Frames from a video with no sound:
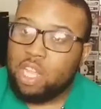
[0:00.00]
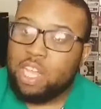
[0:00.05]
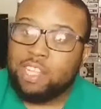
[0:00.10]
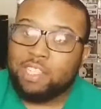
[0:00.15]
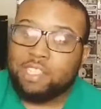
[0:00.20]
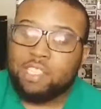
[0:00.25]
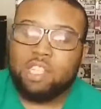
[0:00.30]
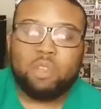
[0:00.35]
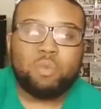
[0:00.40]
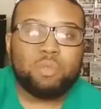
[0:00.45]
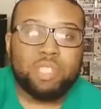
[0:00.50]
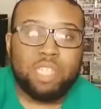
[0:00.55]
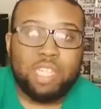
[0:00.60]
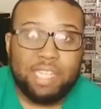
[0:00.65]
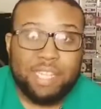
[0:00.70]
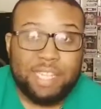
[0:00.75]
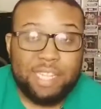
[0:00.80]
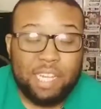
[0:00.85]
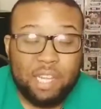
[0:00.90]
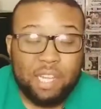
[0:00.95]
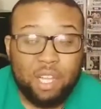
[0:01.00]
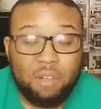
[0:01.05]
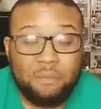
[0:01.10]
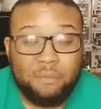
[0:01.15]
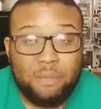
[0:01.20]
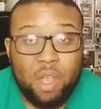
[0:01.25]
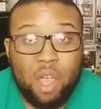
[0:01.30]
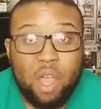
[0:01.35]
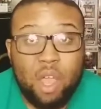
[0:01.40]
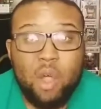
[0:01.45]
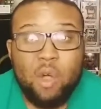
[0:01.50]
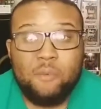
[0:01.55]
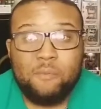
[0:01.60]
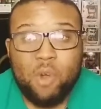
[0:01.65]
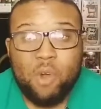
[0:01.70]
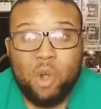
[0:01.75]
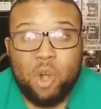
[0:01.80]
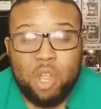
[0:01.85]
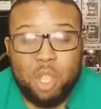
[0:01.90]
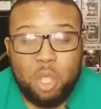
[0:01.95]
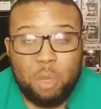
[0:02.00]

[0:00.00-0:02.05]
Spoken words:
until it was clean enough for